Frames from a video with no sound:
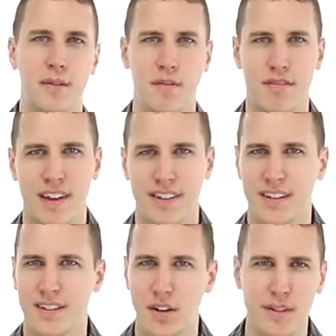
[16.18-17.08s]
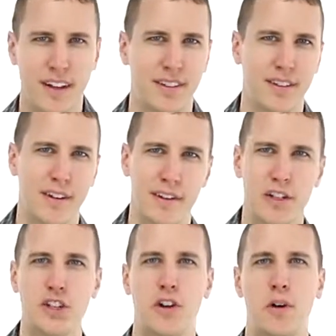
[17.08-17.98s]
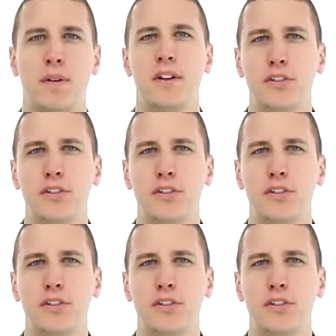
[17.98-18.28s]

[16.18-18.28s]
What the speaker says: some of the things that don't necessarily show up on a